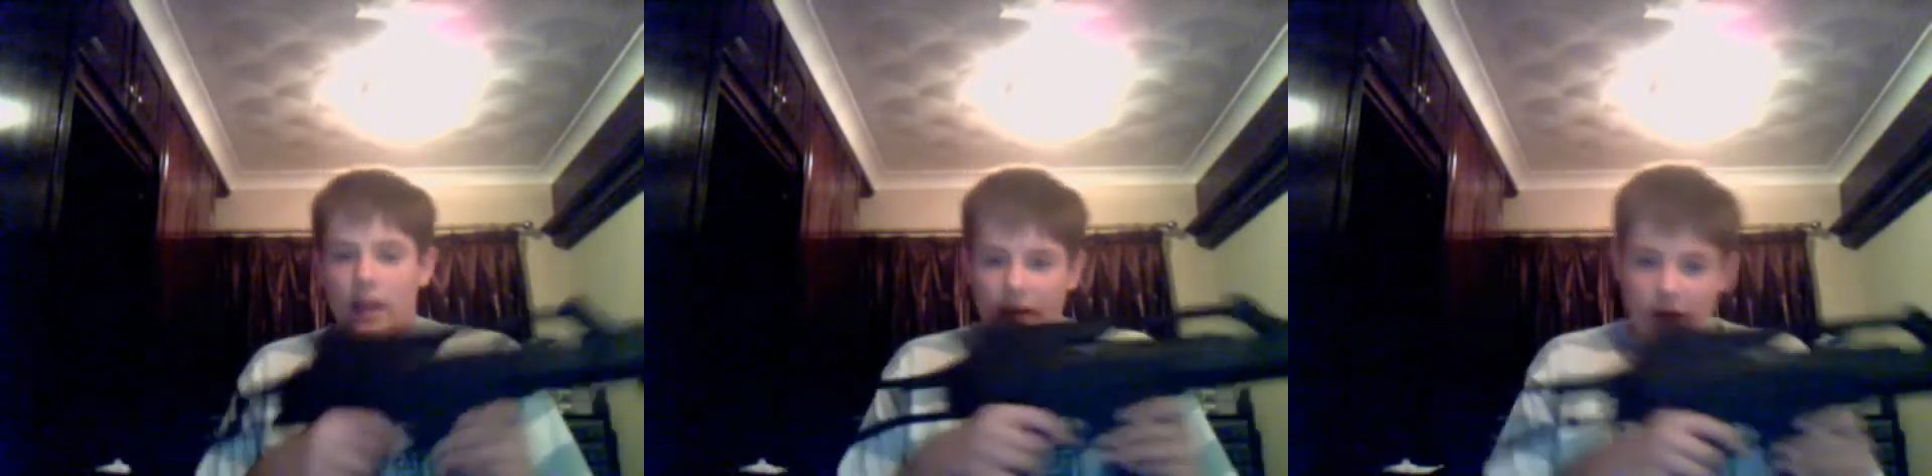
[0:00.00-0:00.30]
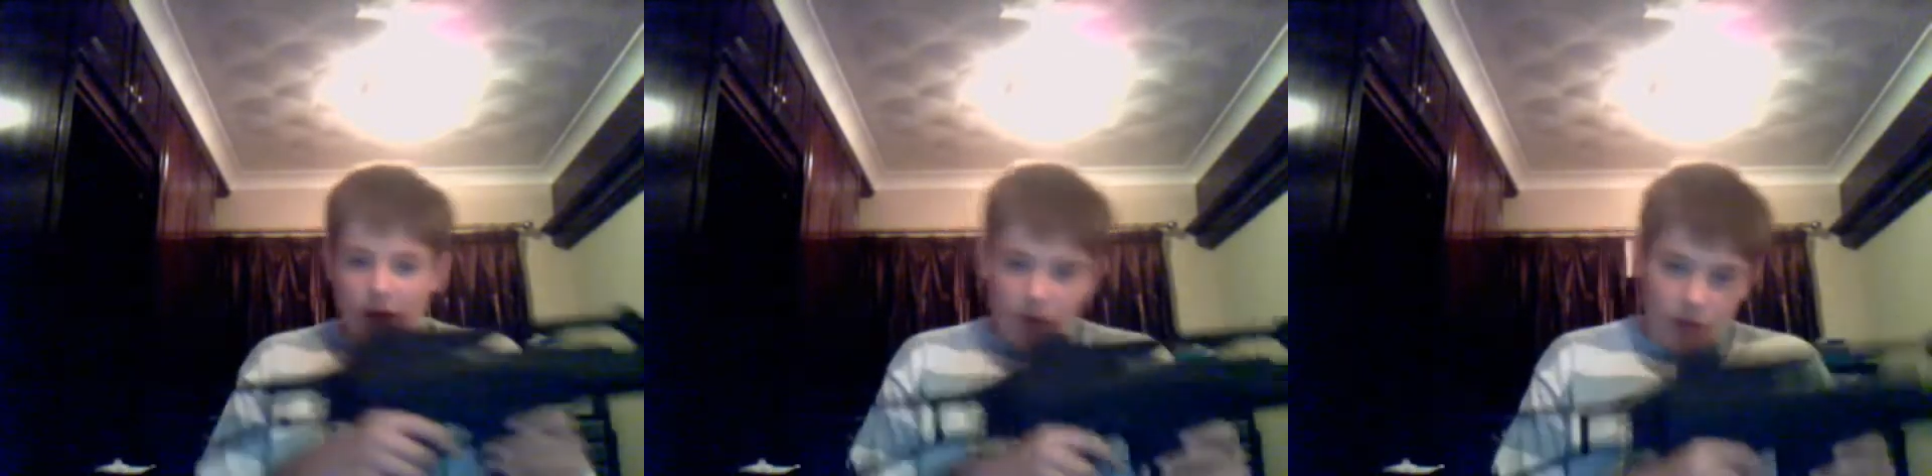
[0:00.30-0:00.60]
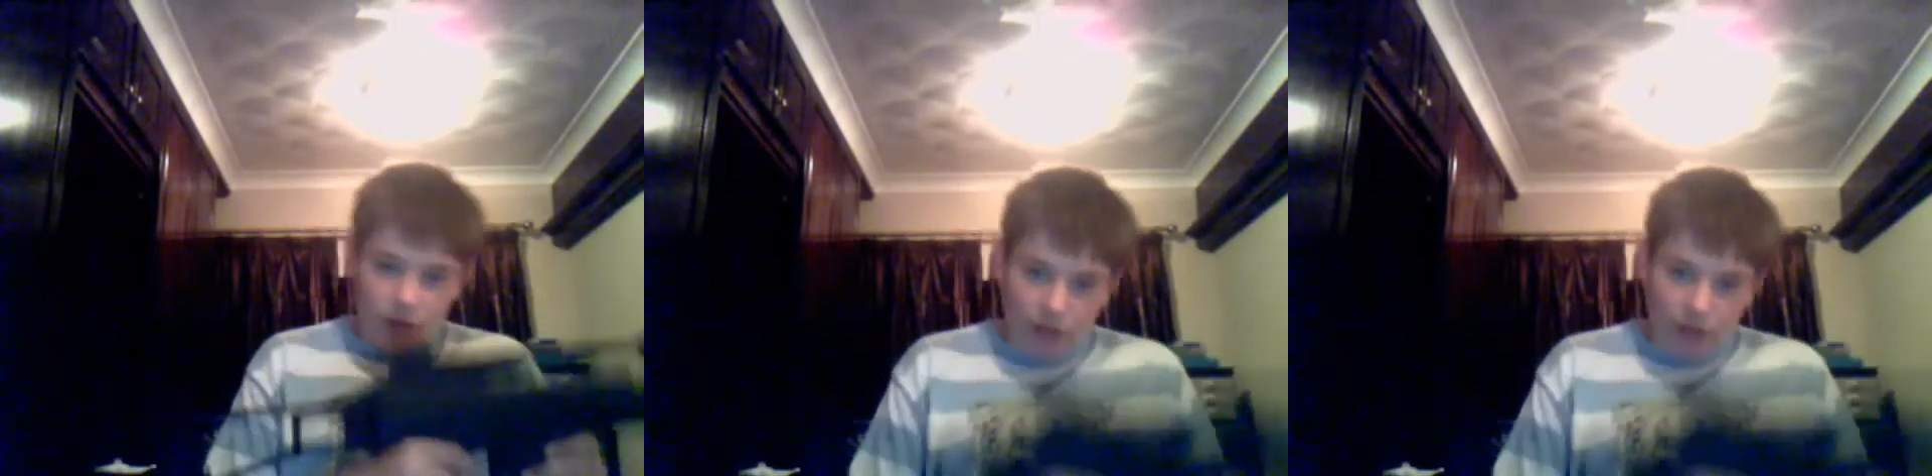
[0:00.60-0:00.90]
how to hold
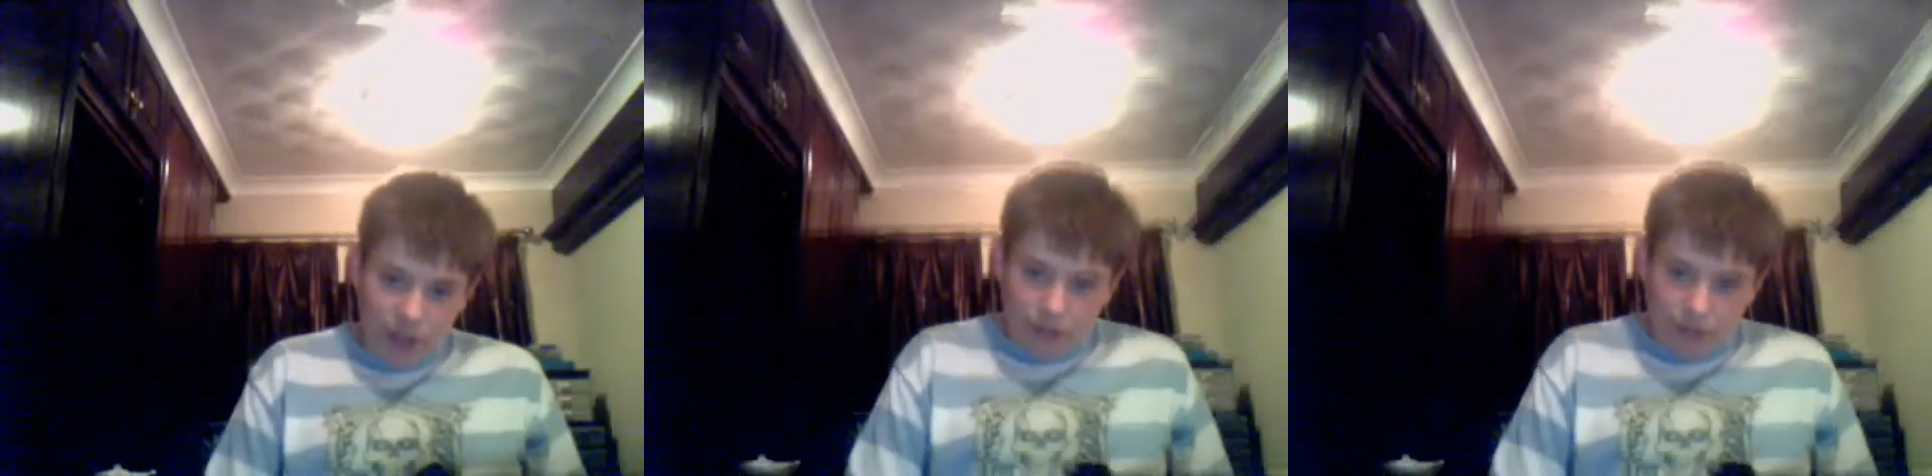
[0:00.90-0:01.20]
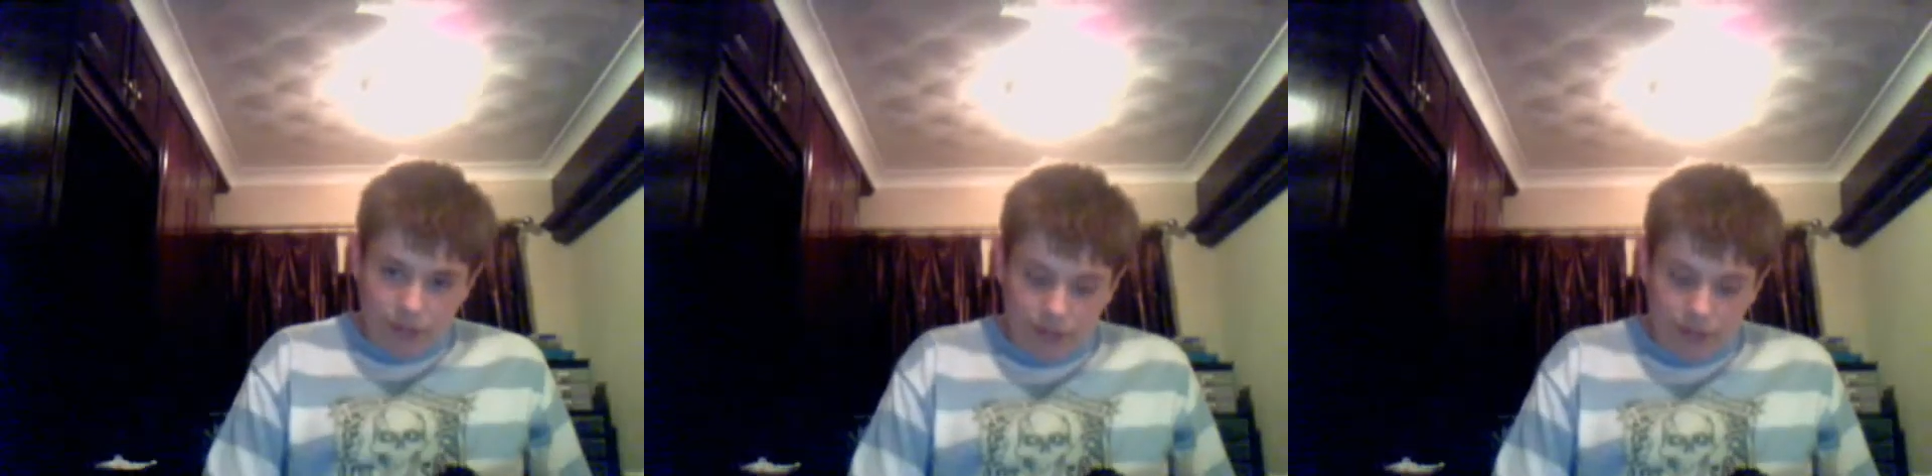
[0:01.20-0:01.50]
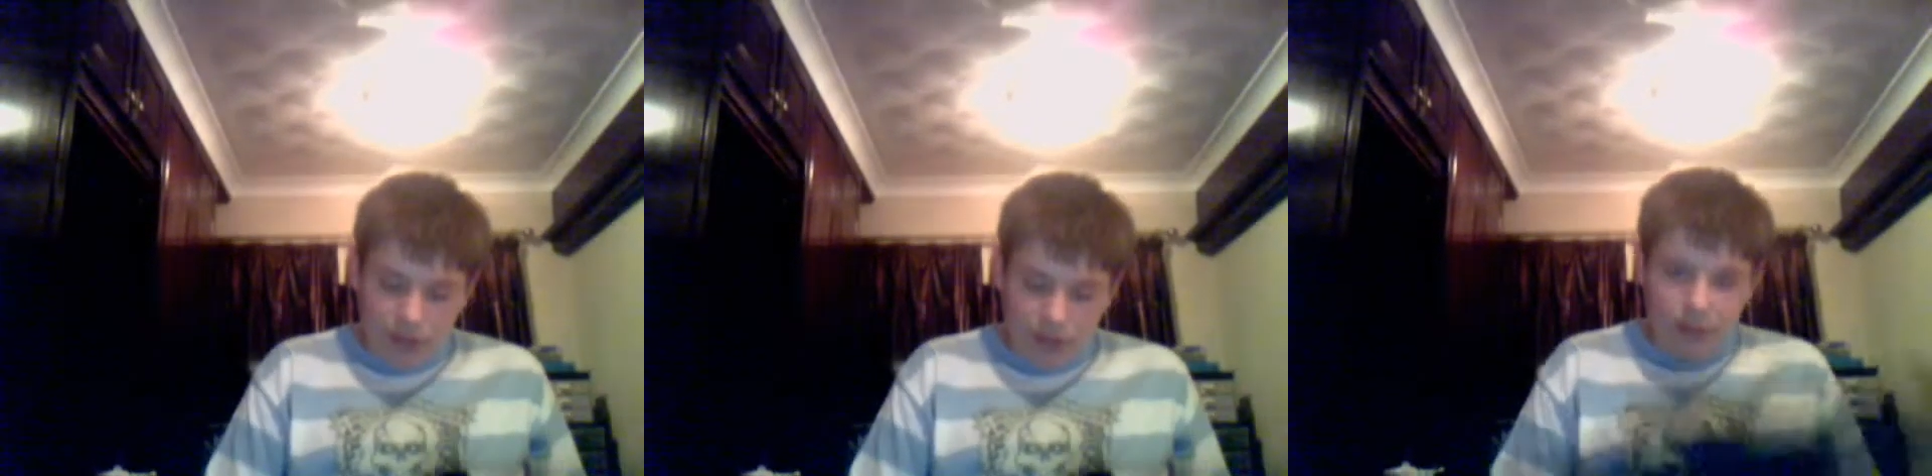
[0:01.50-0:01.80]
a G,
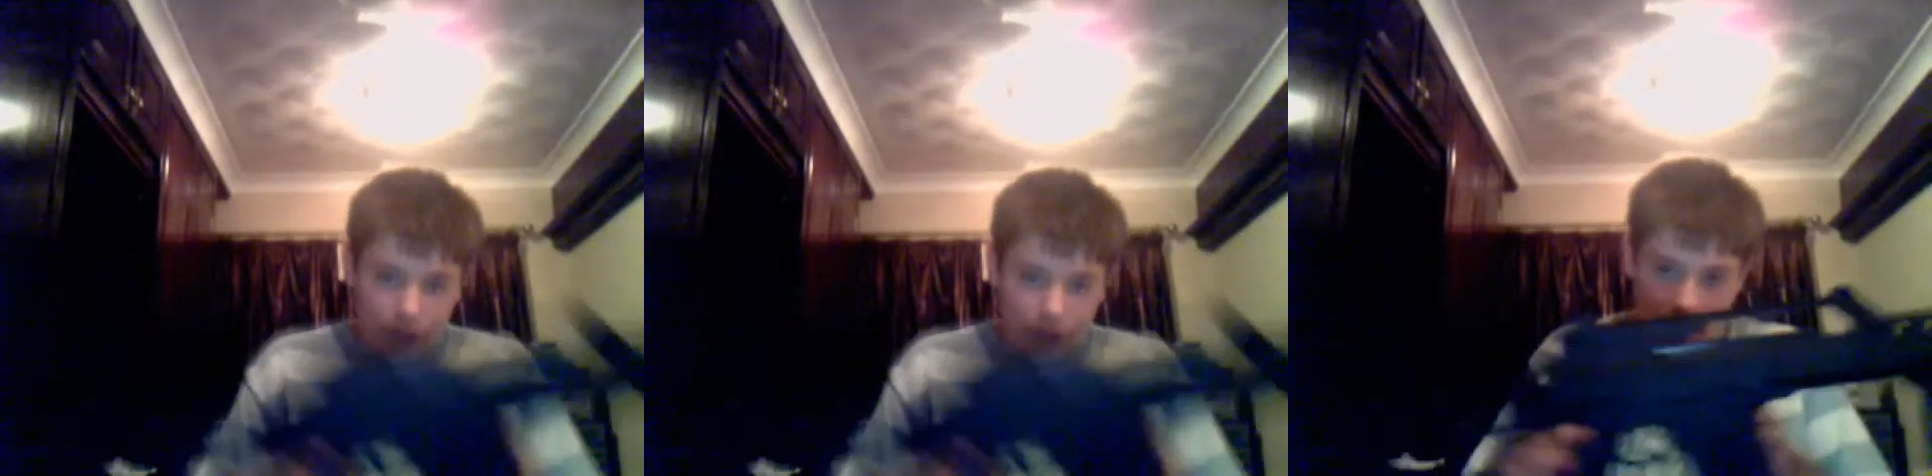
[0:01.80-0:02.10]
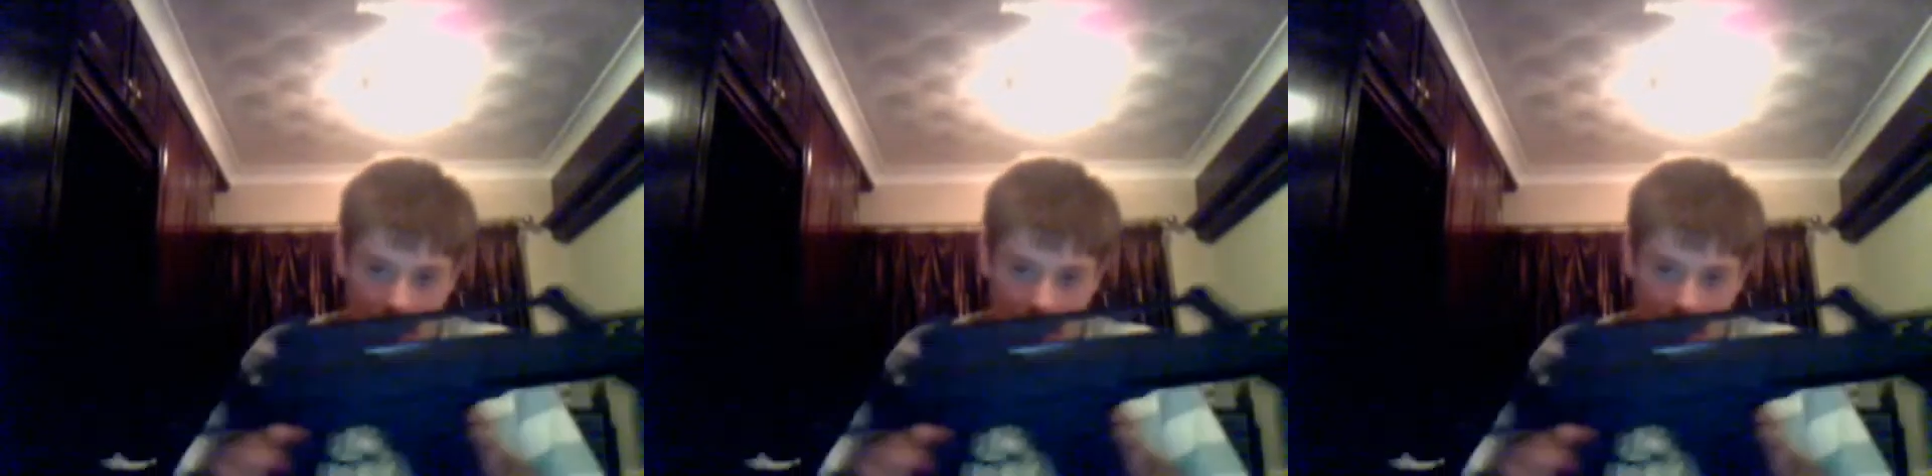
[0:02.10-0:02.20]
G3,